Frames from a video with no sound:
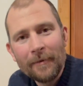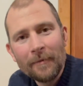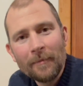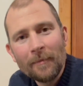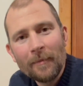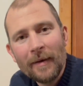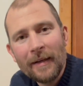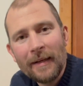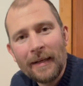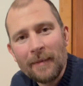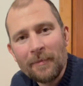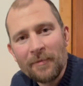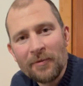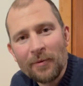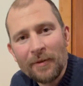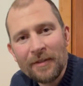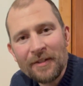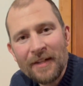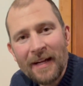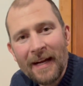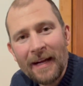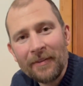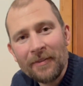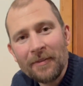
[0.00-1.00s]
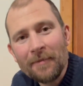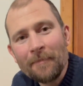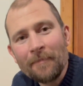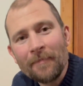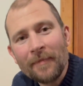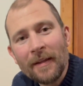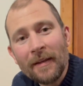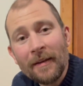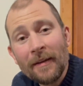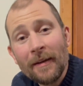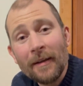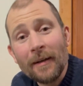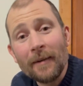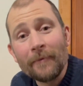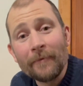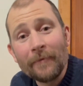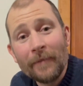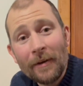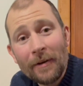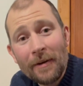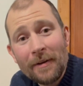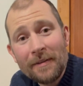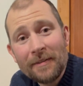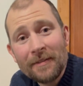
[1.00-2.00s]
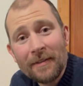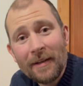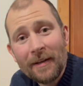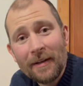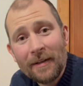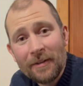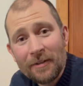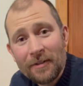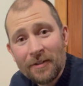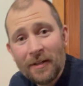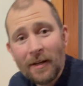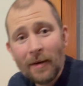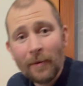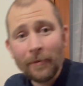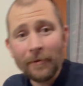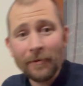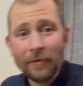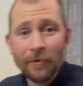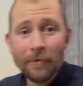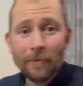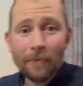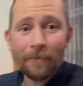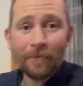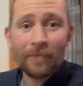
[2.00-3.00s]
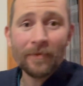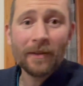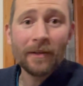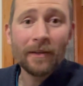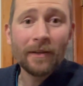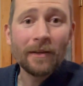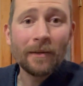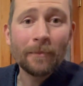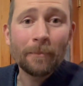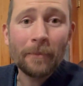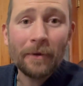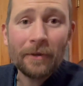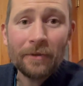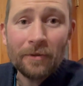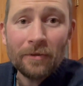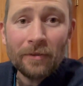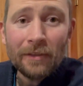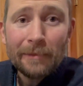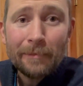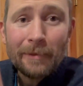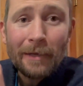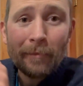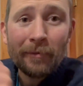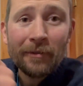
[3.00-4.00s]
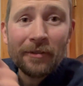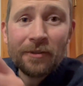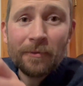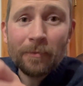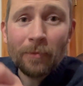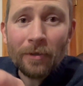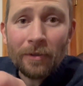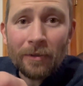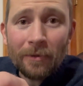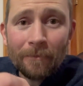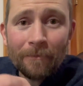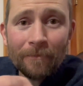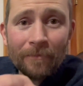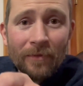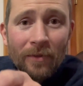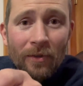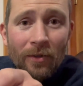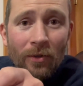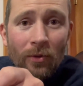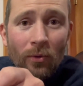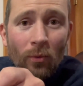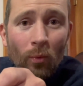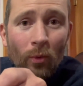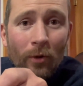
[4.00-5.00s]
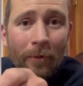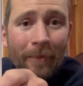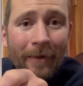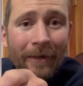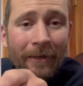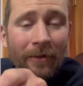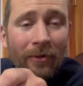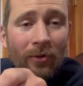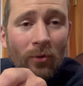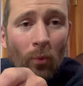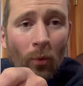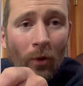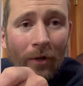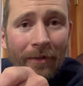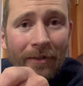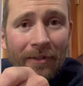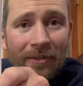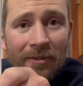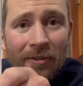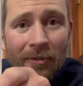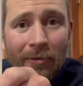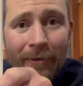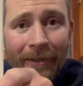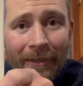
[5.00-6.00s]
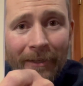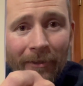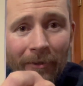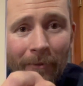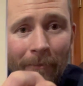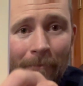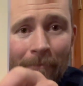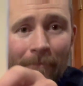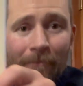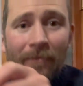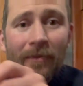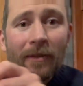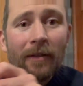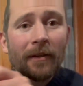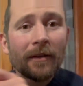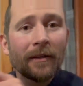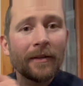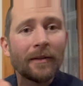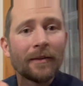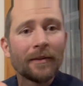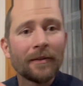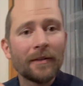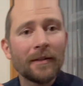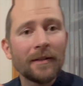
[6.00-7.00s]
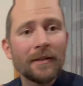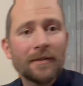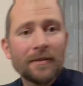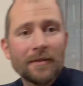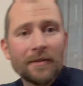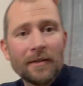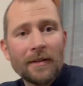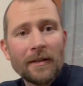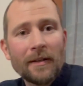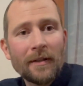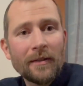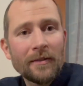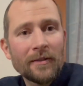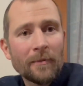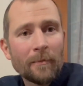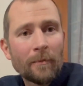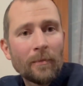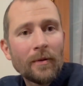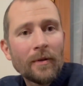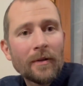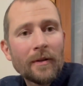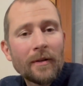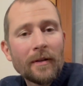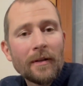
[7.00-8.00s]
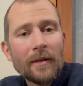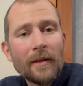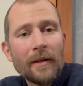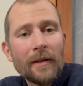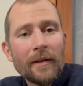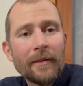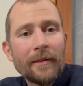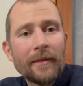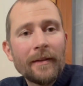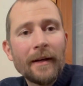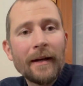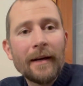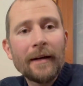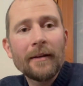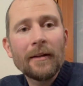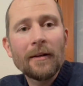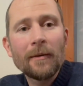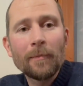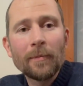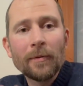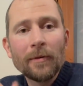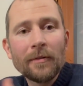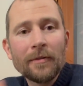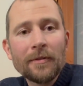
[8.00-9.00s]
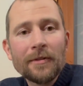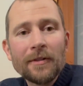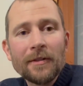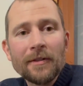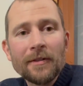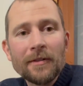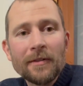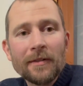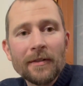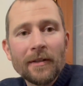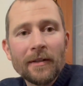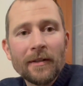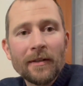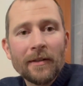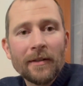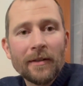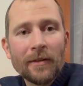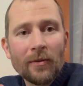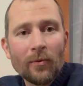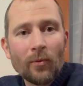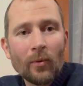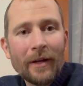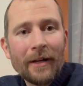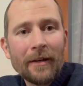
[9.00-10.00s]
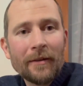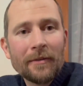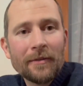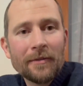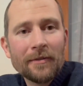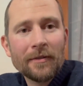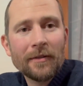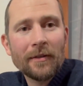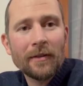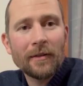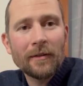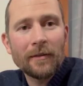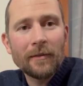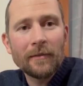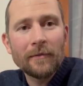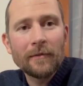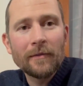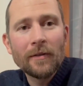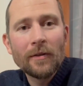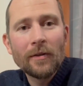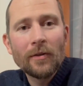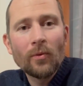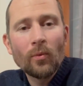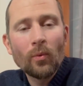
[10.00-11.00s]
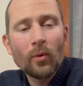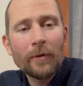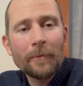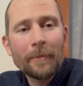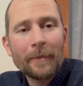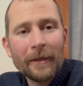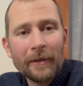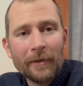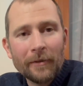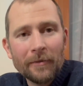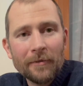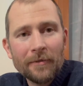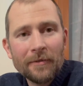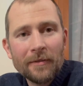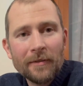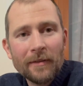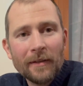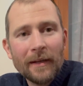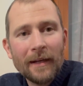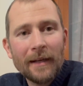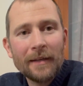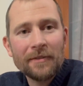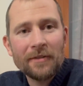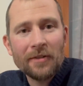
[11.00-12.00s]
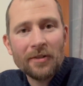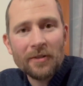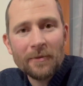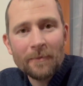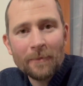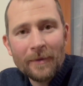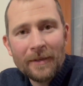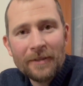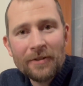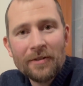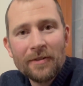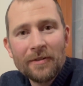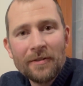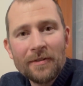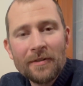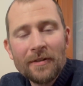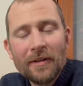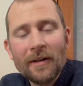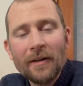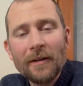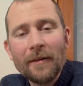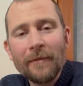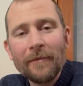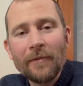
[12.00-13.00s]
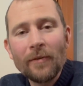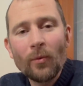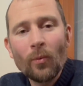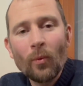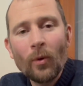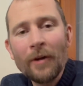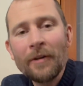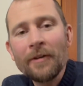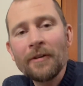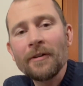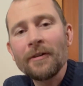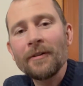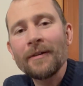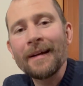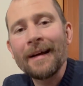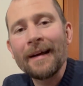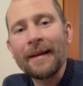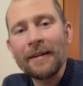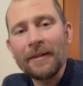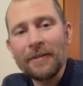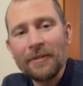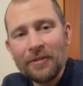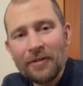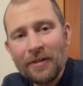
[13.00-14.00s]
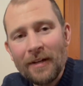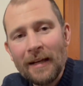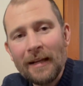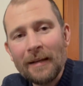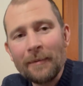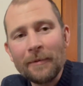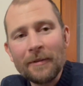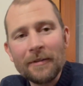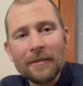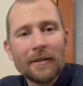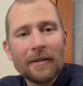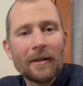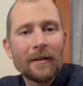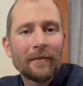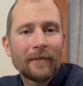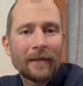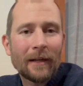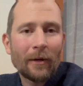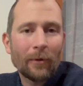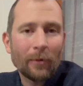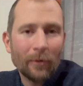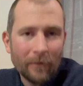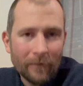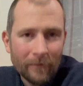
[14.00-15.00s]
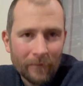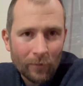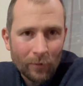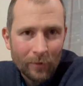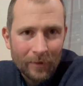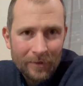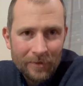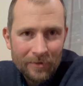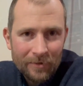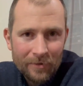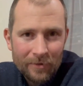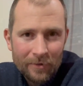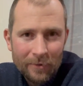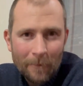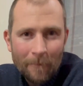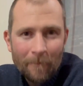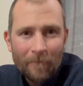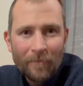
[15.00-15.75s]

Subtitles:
My name is Rich Hanlon, and I'm very excited to share with you my newly published book, Woodpecker Oneness Curriculum. This is a book that approaches an awareness of woodpeckers as expressions of the wonder and enchantment of our forests.